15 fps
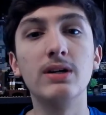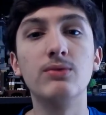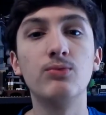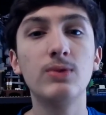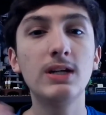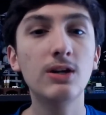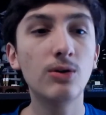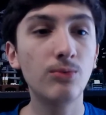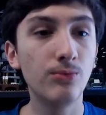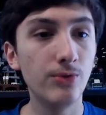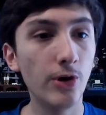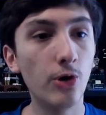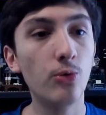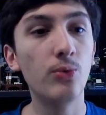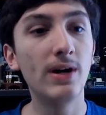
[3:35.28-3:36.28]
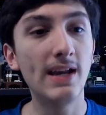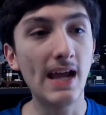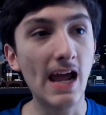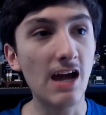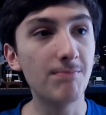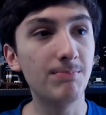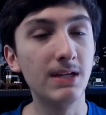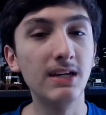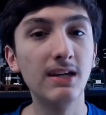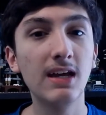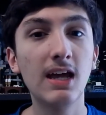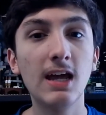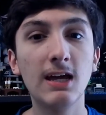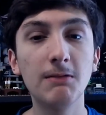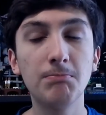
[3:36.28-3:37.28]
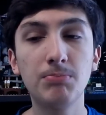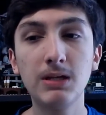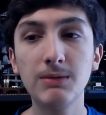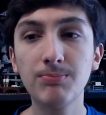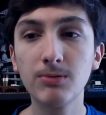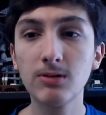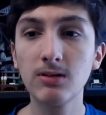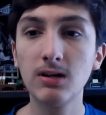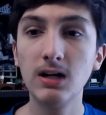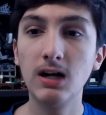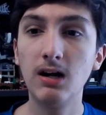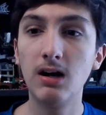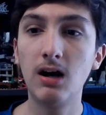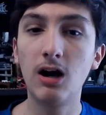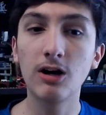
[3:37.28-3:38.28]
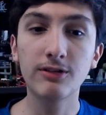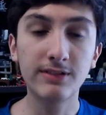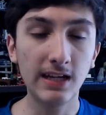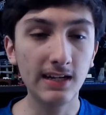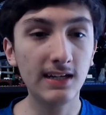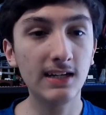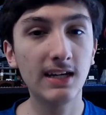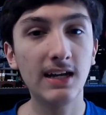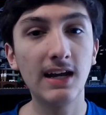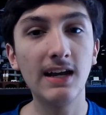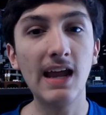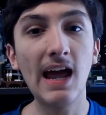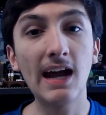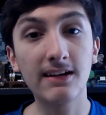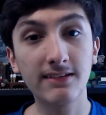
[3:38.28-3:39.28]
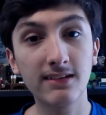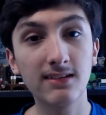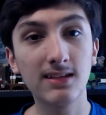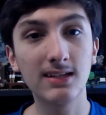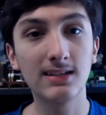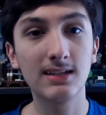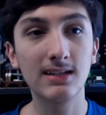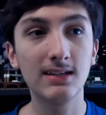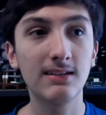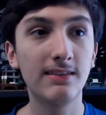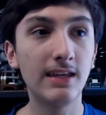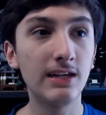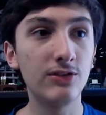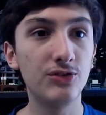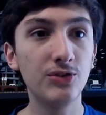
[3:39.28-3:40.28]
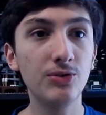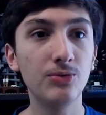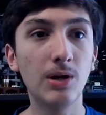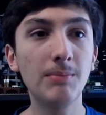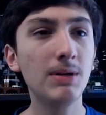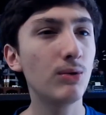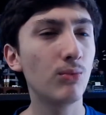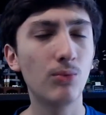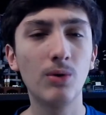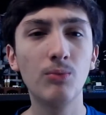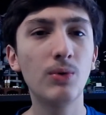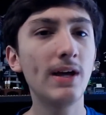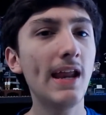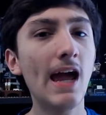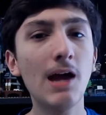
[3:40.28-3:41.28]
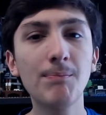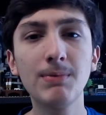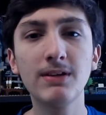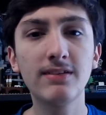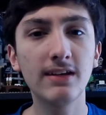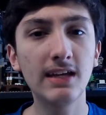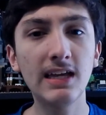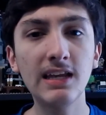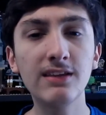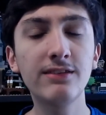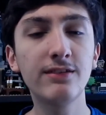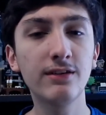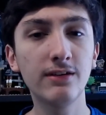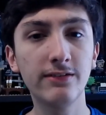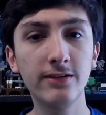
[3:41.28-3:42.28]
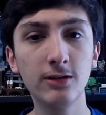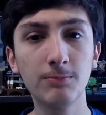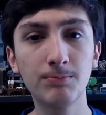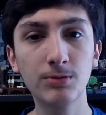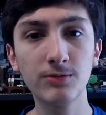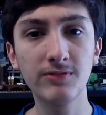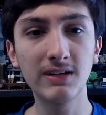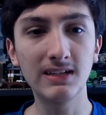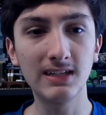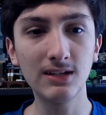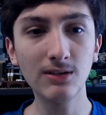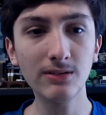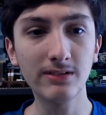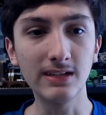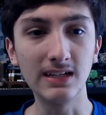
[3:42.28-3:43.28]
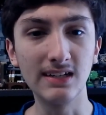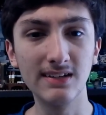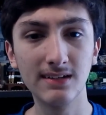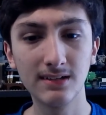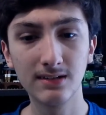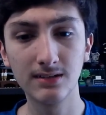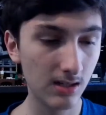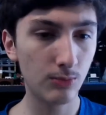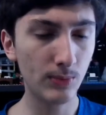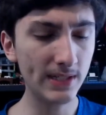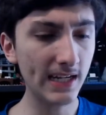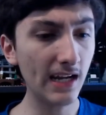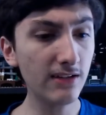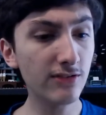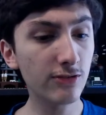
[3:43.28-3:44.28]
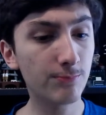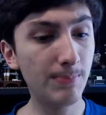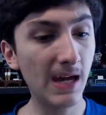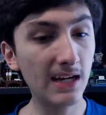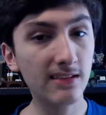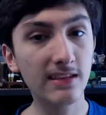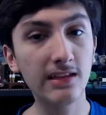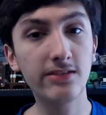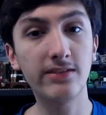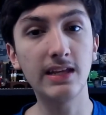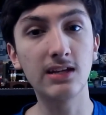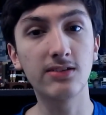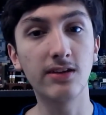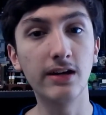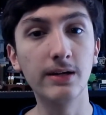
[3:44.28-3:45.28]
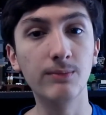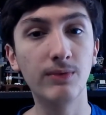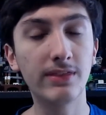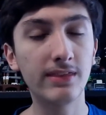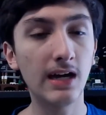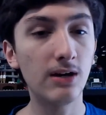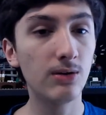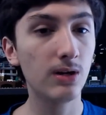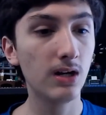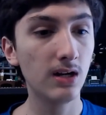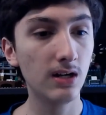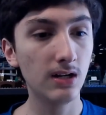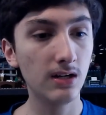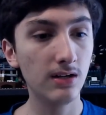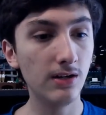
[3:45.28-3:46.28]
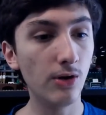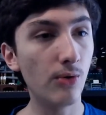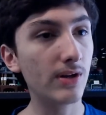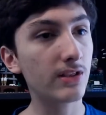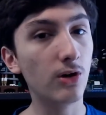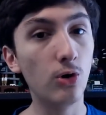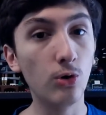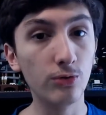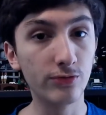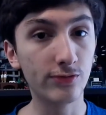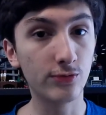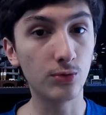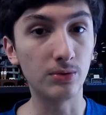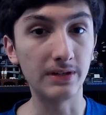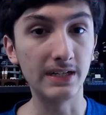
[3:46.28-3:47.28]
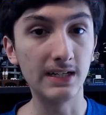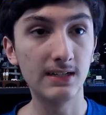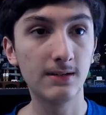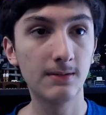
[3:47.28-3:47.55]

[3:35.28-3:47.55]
We don't know what happened, and people are taking it and acting like they do. I mean, what happened to innocent until proven guilty? We can't just peg these things on him without knowing the whole story.